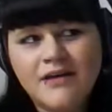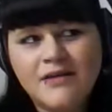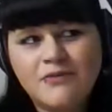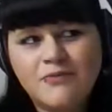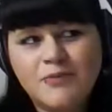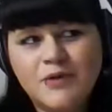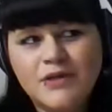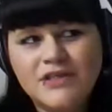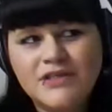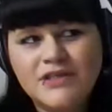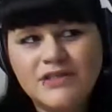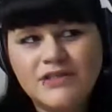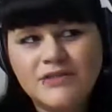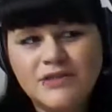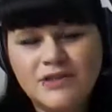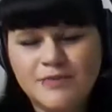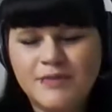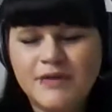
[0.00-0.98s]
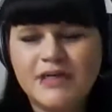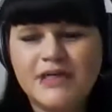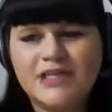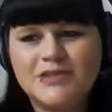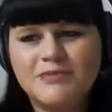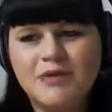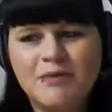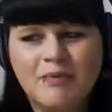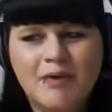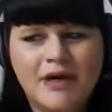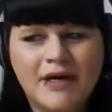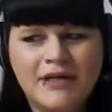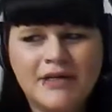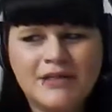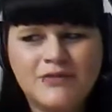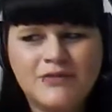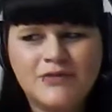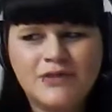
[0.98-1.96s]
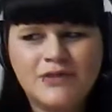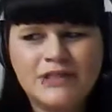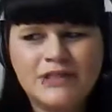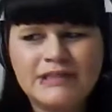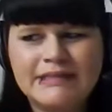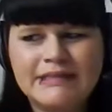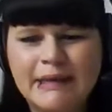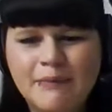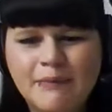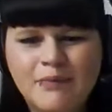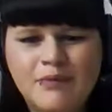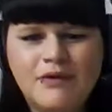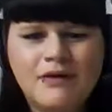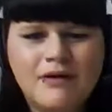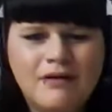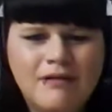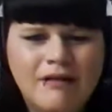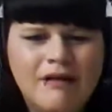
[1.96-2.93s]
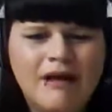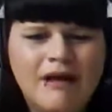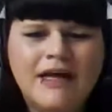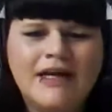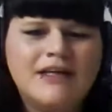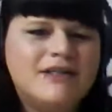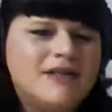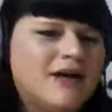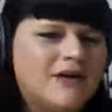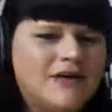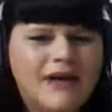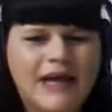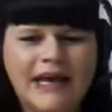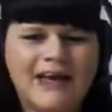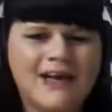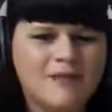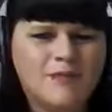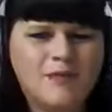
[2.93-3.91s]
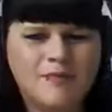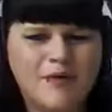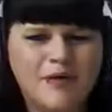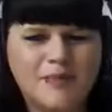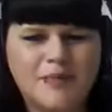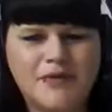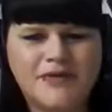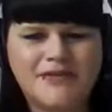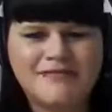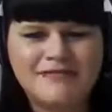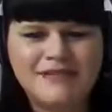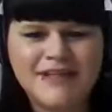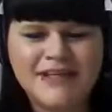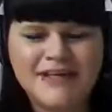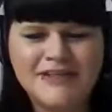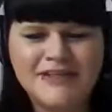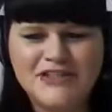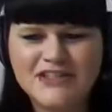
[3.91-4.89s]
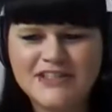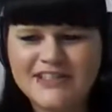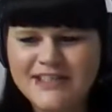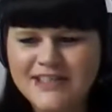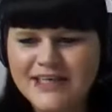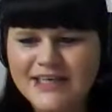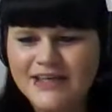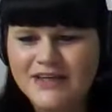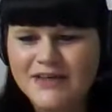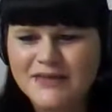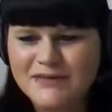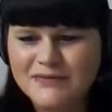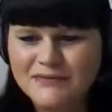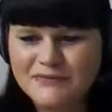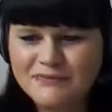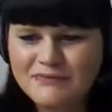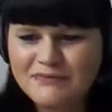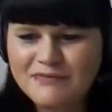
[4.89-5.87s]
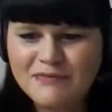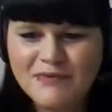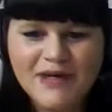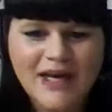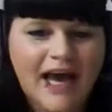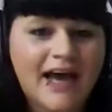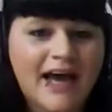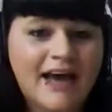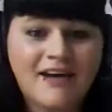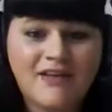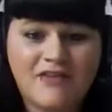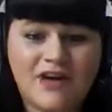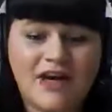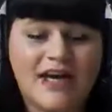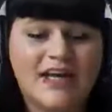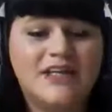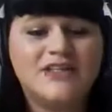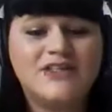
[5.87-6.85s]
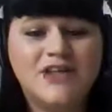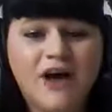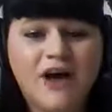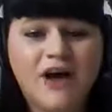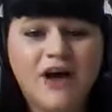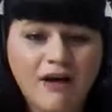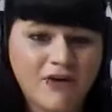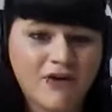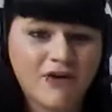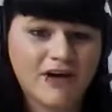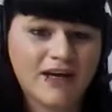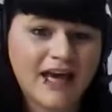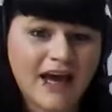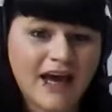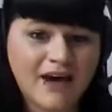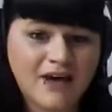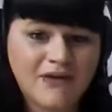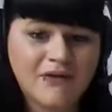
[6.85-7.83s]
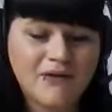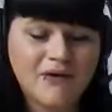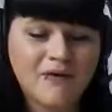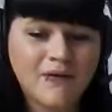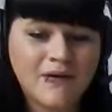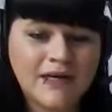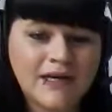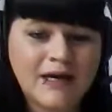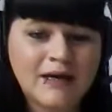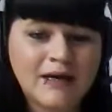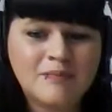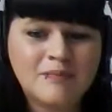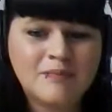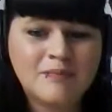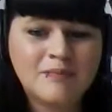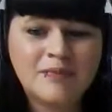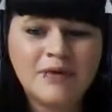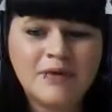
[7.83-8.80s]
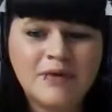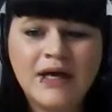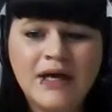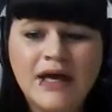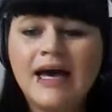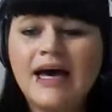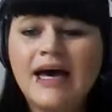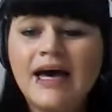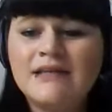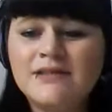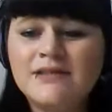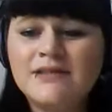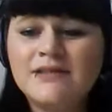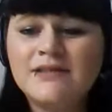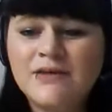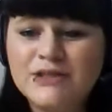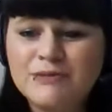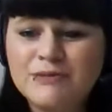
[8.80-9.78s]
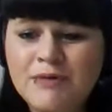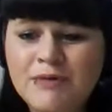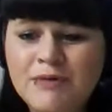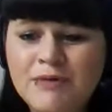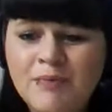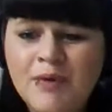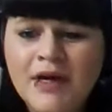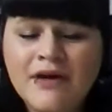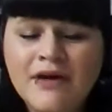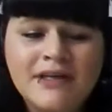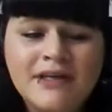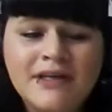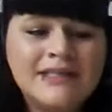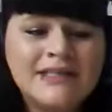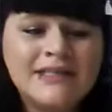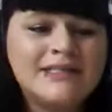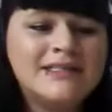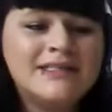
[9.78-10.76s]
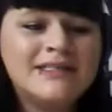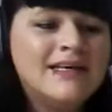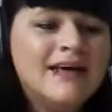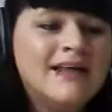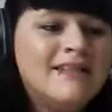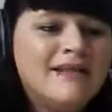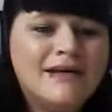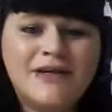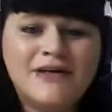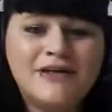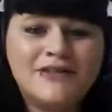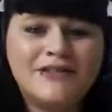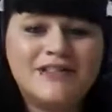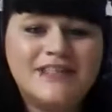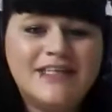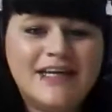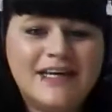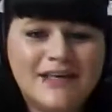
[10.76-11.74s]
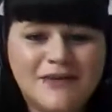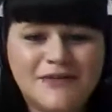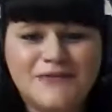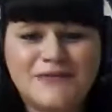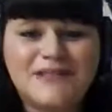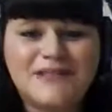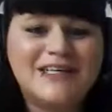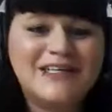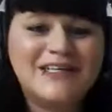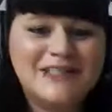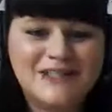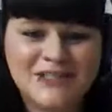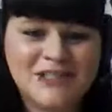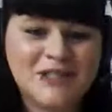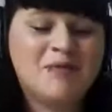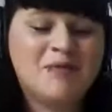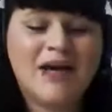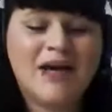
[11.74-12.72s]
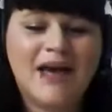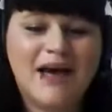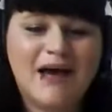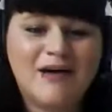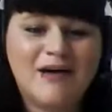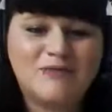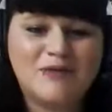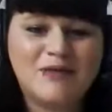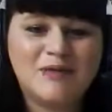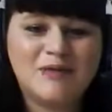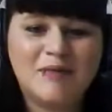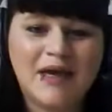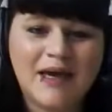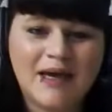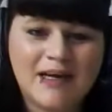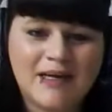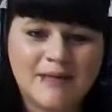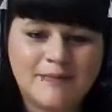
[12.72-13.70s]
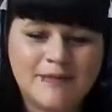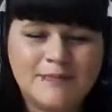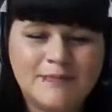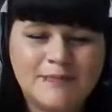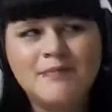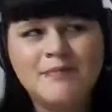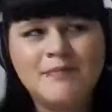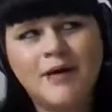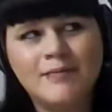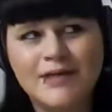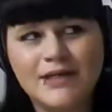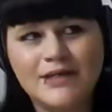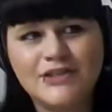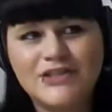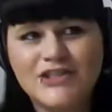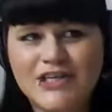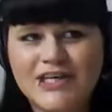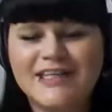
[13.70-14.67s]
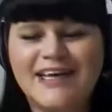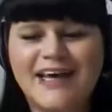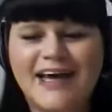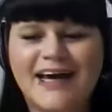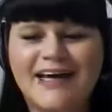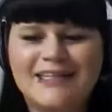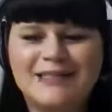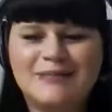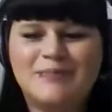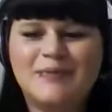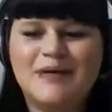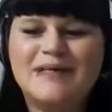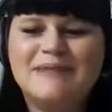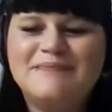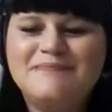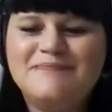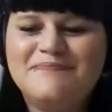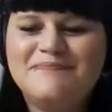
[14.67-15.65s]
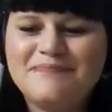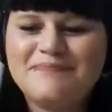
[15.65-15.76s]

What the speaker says: of person too, because my parents, for example, aren't animal people. They just, I never had a dog or a cat growing up, and so to my parents, they don't understand the relationship I have with my animals. My mom does; she had cats, but